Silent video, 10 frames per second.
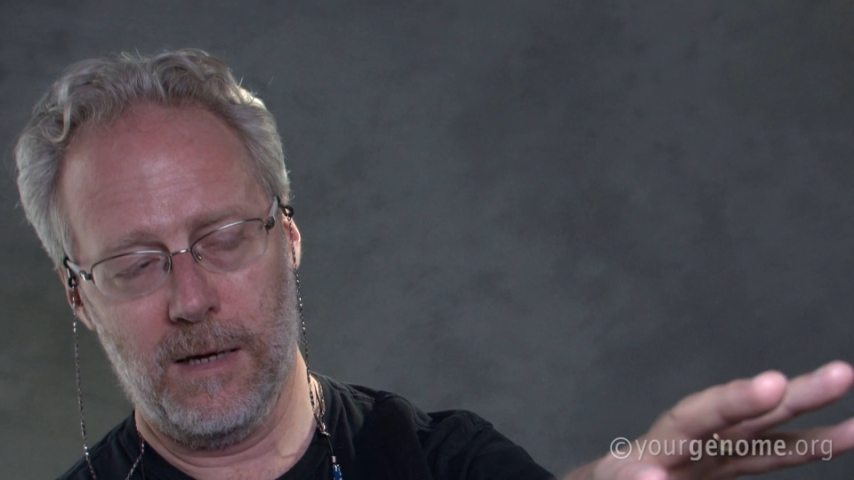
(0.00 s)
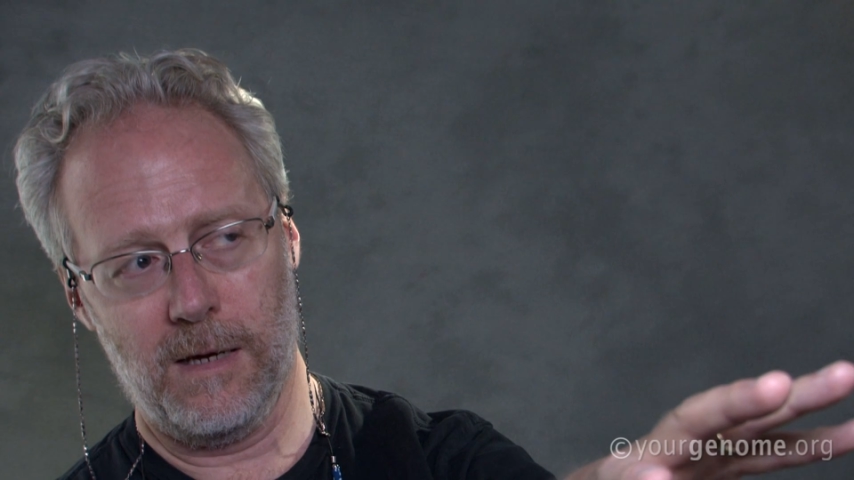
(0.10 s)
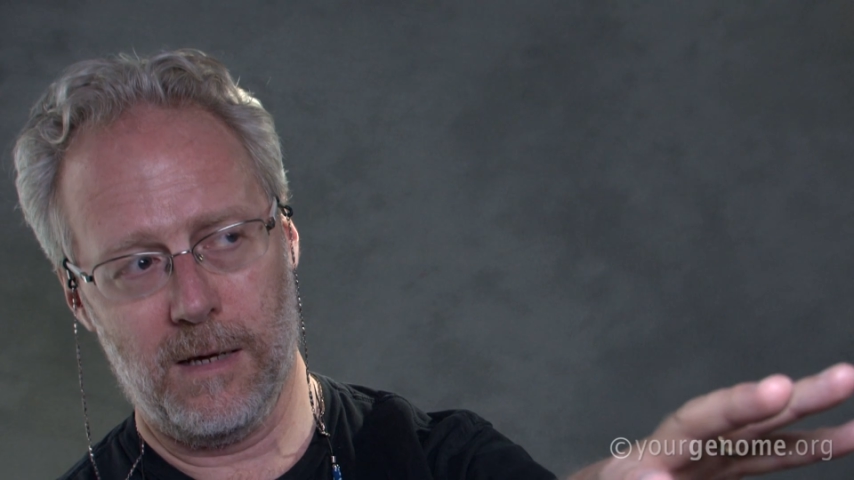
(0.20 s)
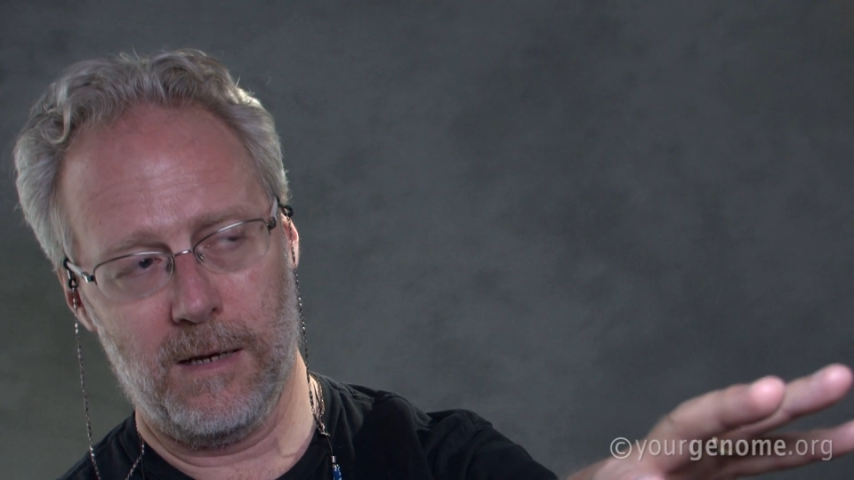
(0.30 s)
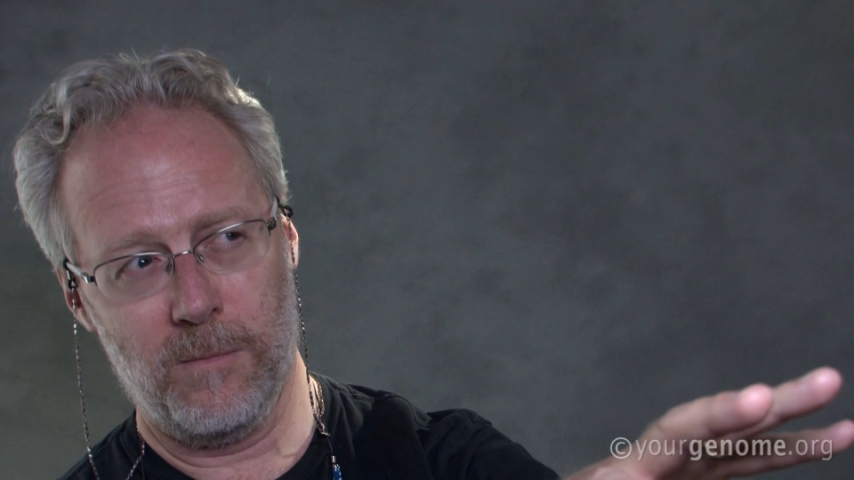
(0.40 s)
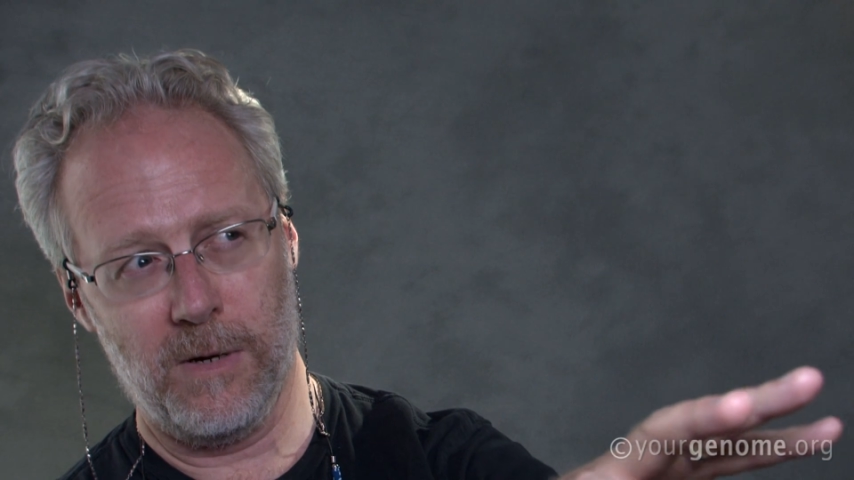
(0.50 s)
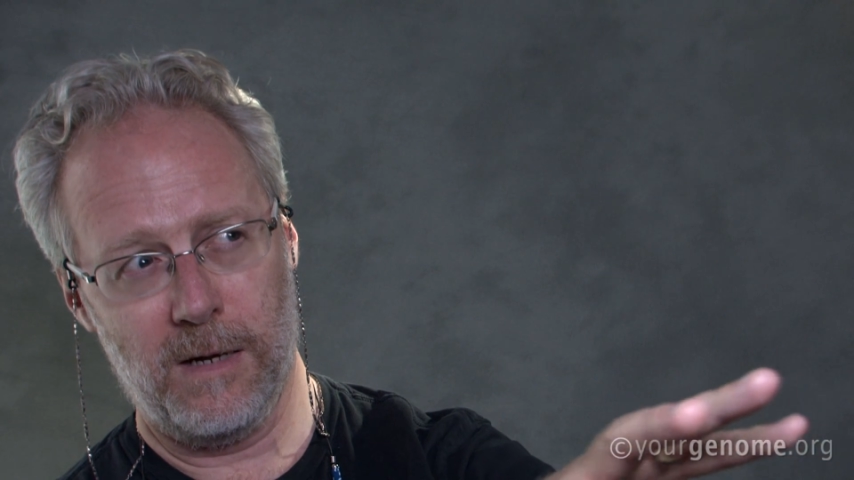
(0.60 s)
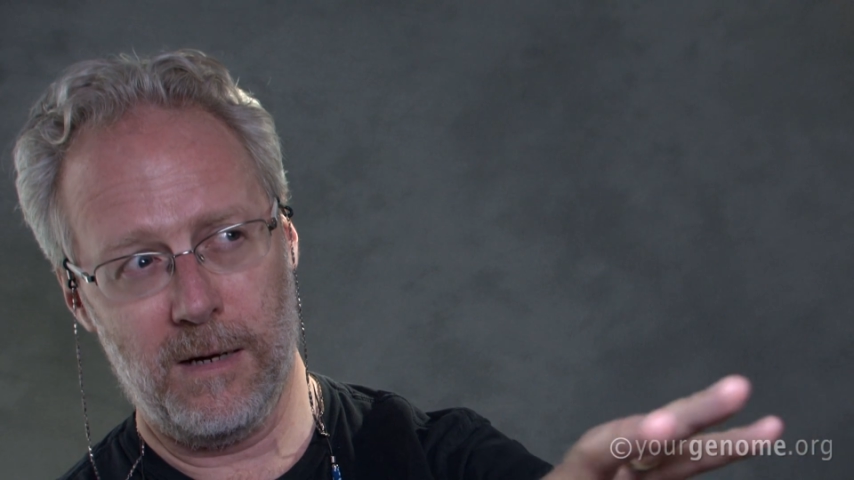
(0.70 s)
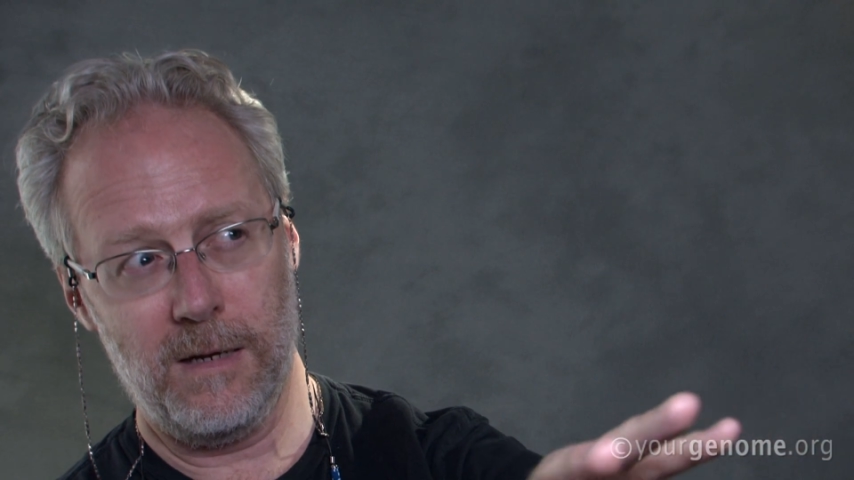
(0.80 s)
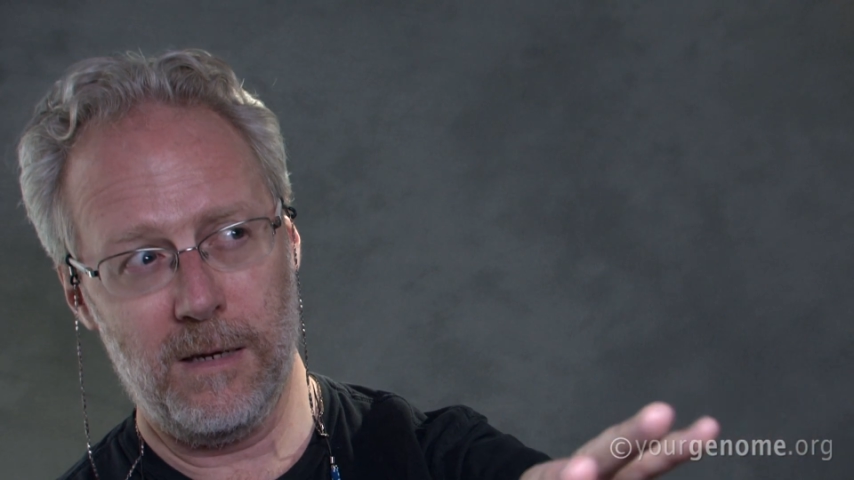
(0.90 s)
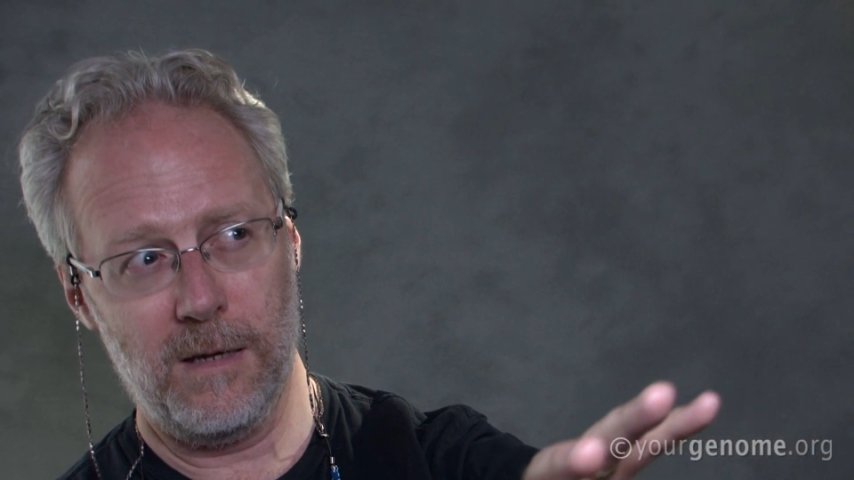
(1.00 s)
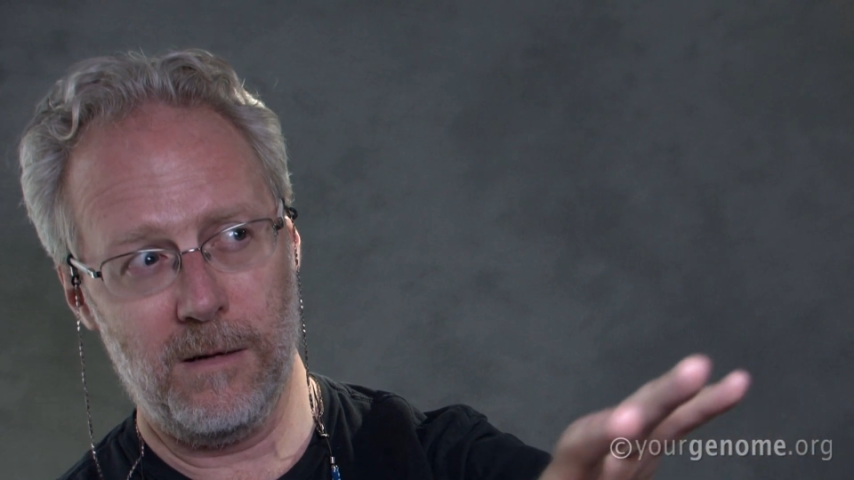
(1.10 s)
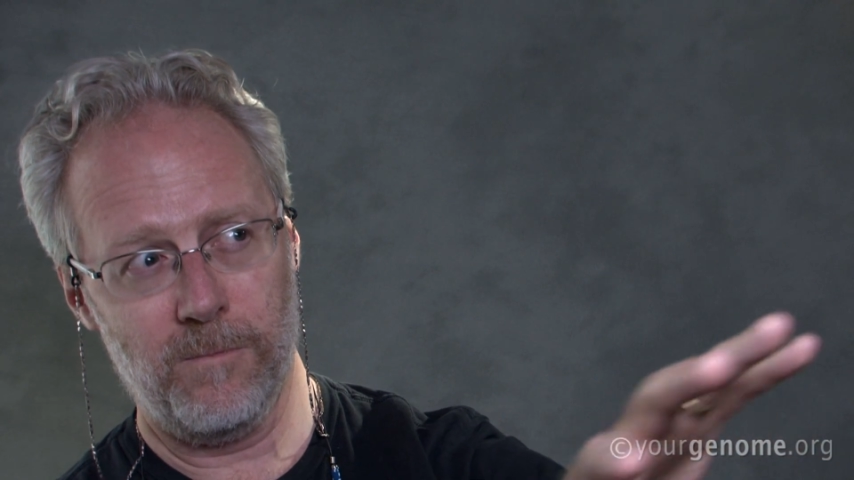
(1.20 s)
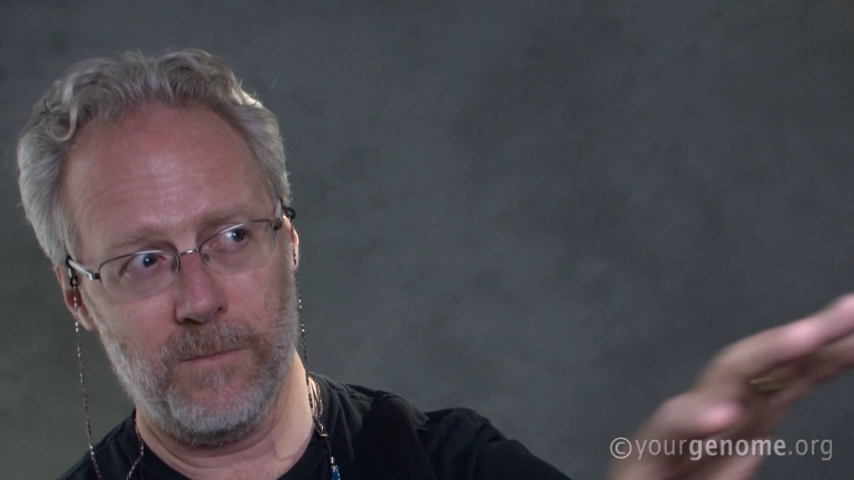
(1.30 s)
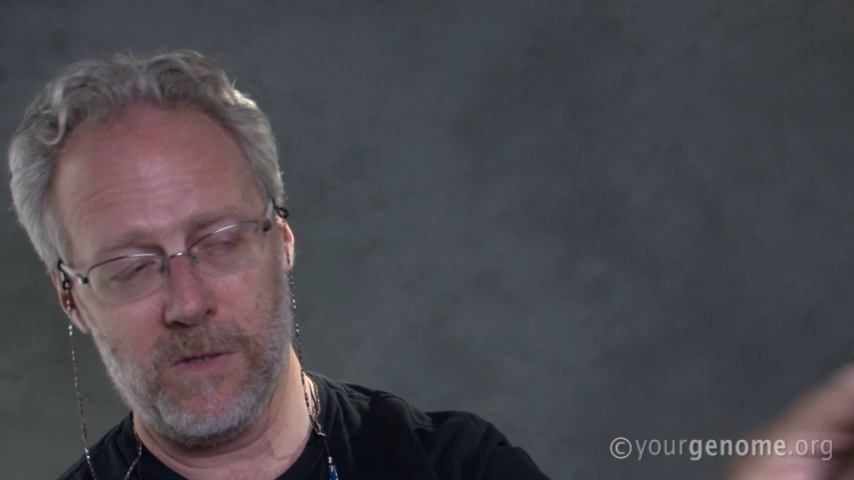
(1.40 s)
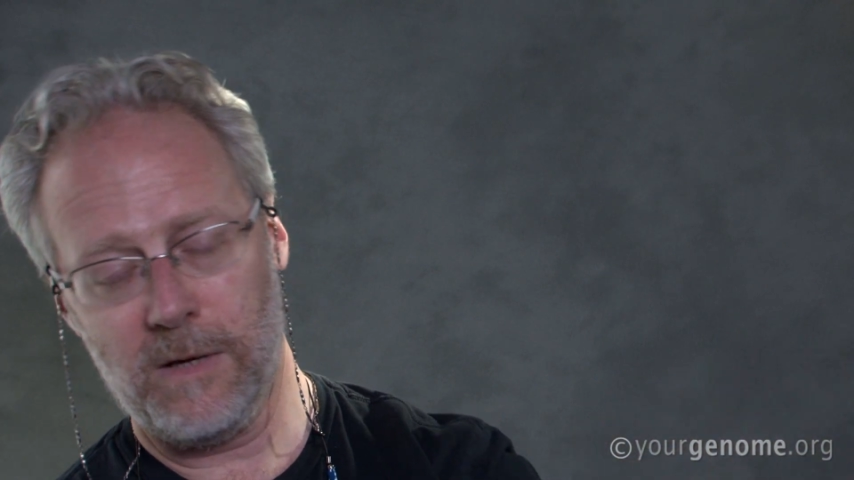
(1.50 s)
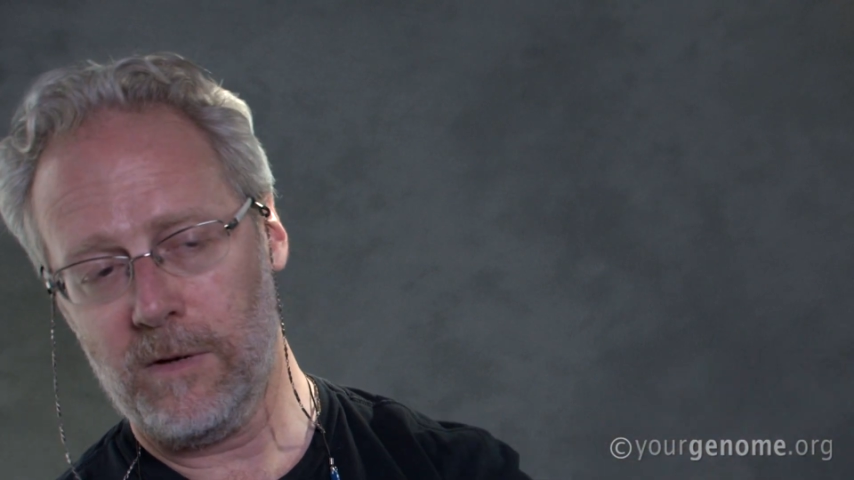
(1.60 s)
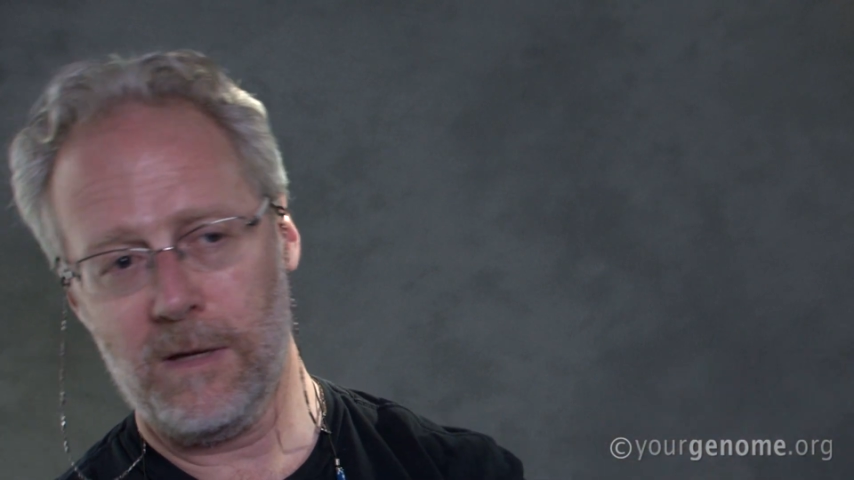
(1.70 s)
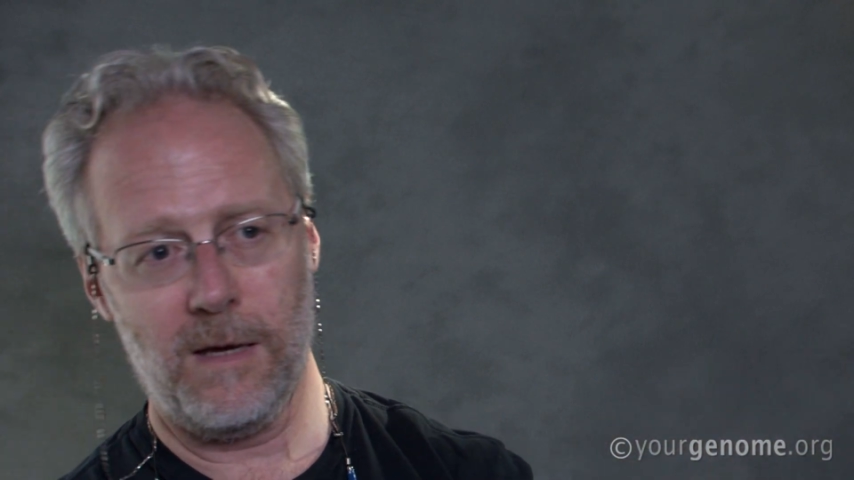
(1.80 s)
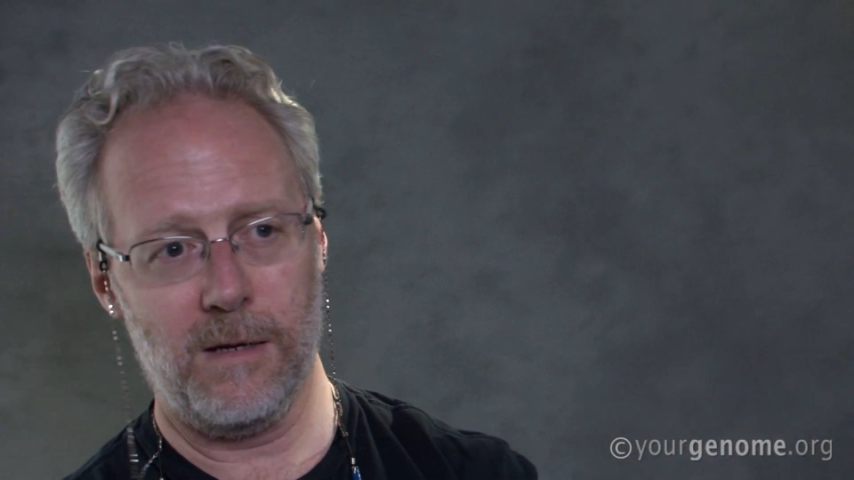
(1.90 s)
and by
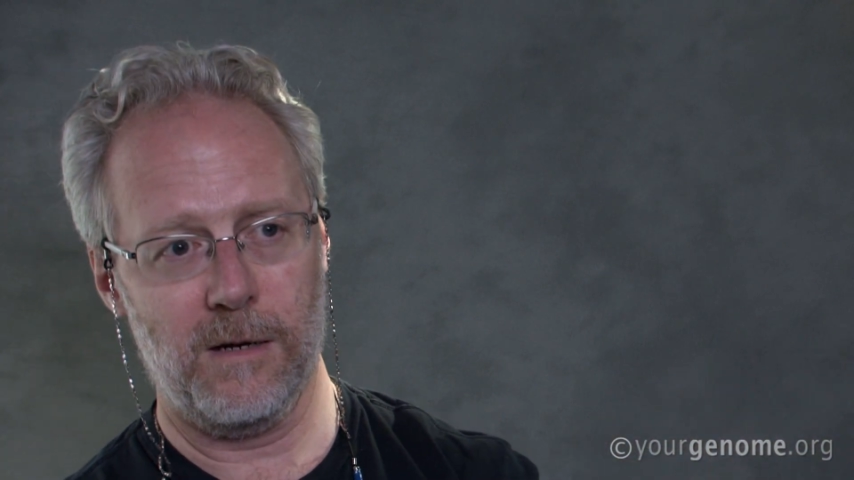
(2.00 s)
1978